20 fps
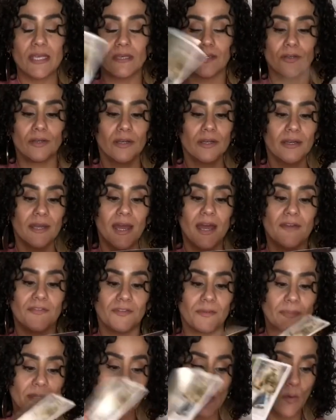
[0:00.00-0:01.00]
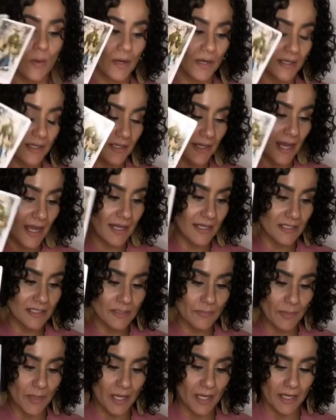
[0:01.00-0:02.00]
You're going to have to be
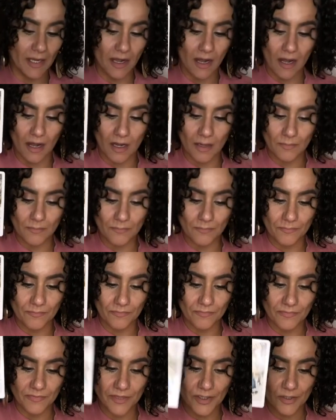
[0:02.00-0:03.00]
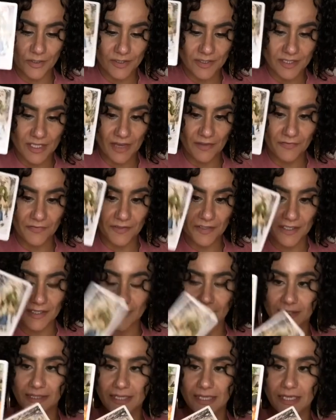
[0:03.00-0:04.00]
organized, but there's
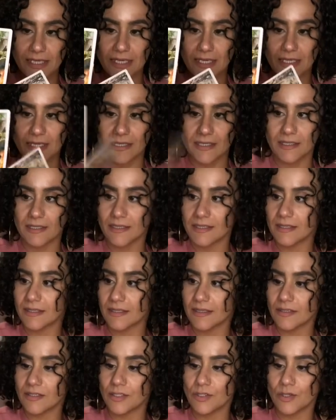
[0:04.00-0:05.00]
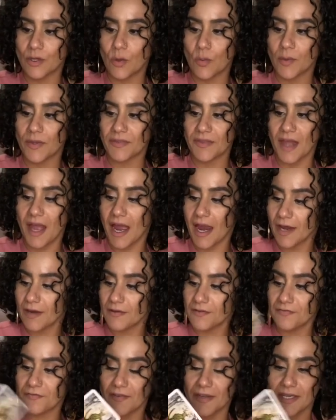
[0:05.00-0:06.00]
definitely, you know, with the
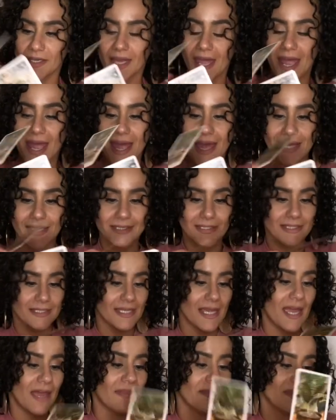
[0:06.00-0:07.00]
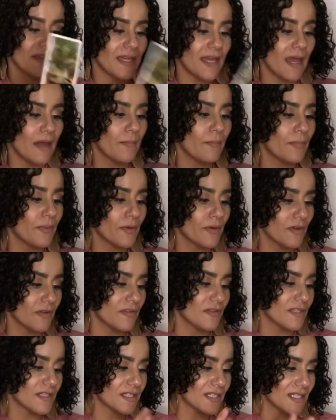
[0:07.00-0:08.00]
Hierophant and the Emperor,
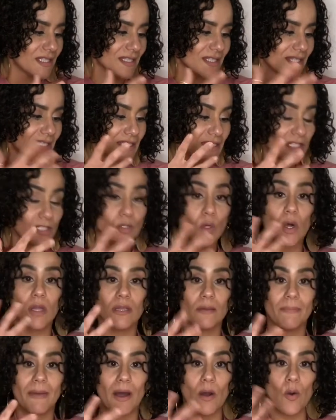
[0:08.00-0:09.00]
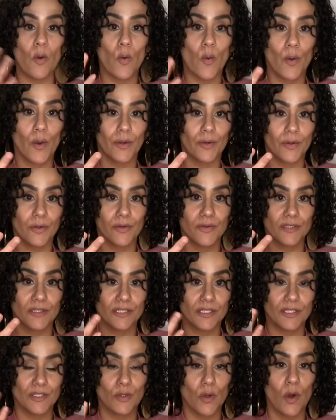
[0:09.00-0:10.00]
this is all about order. This
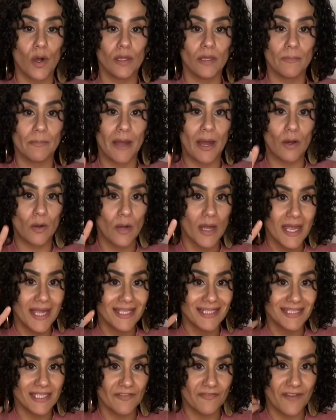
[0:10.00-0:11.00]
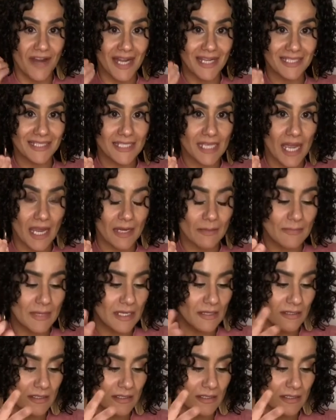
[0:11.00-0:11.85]
is all about divine timing.